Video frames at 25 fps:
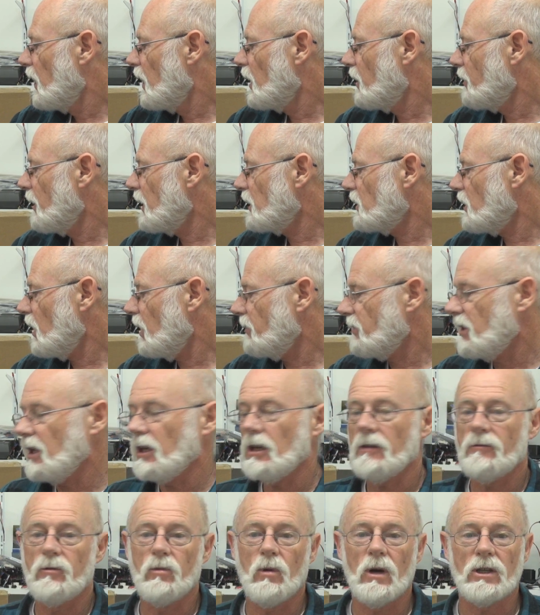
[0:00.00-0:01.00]
In the meantime,
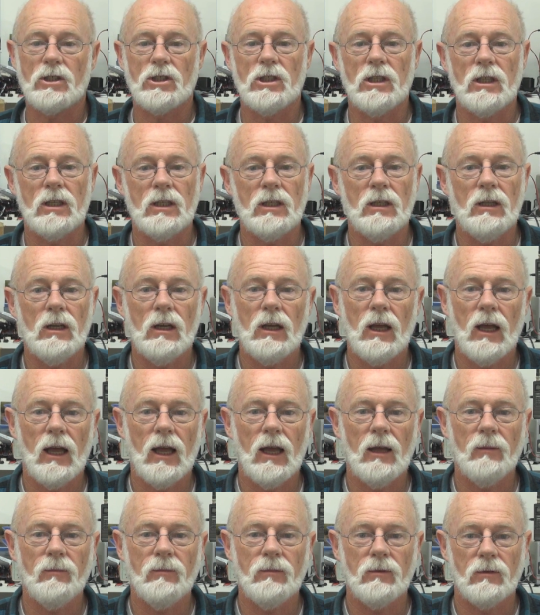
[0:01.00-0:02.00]
thank you for watching.
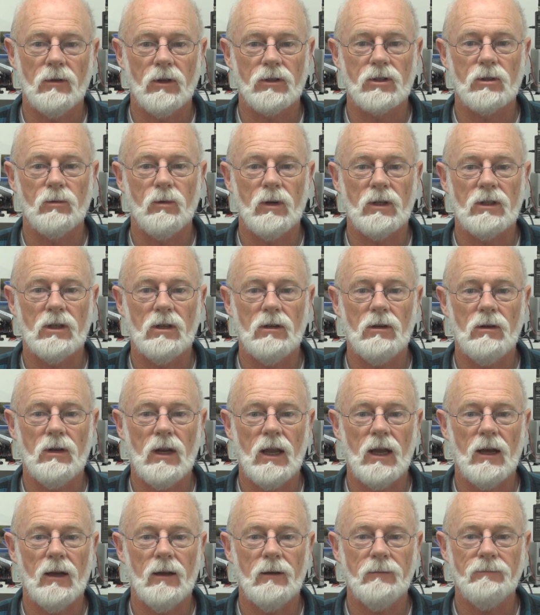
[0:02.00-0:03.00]
Lots of work to do
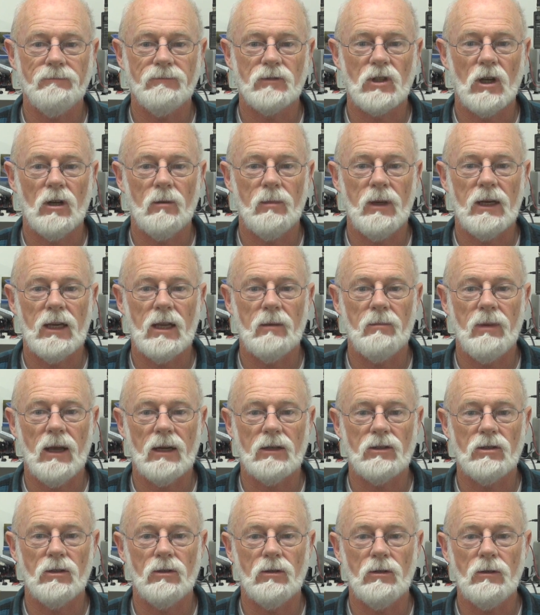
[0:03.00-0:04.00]
now, so I better get
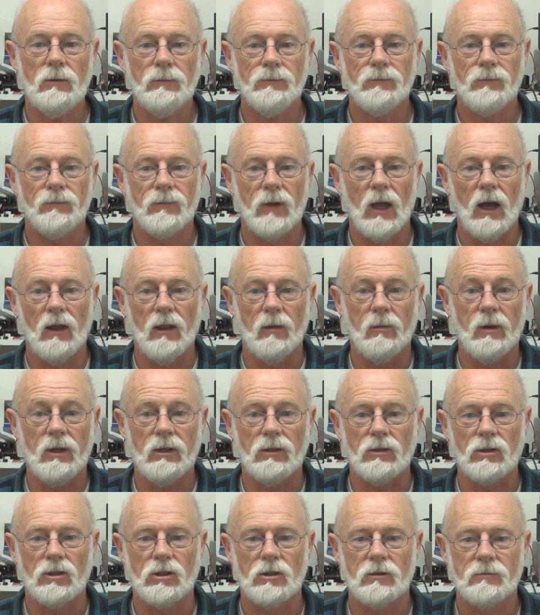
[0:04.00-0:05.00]
back to other
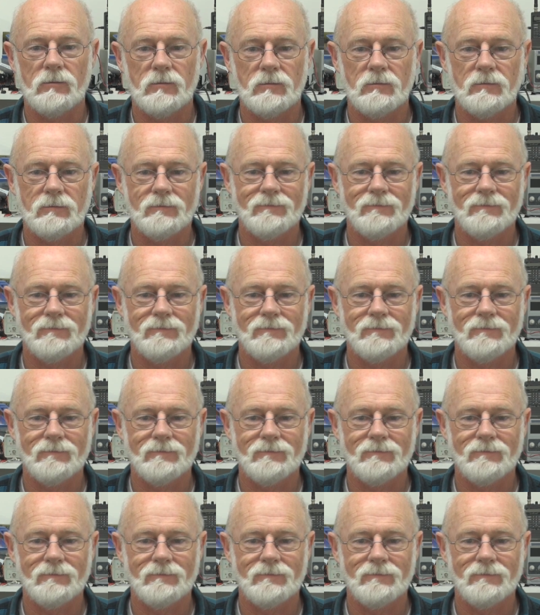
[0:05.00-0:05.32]
binge.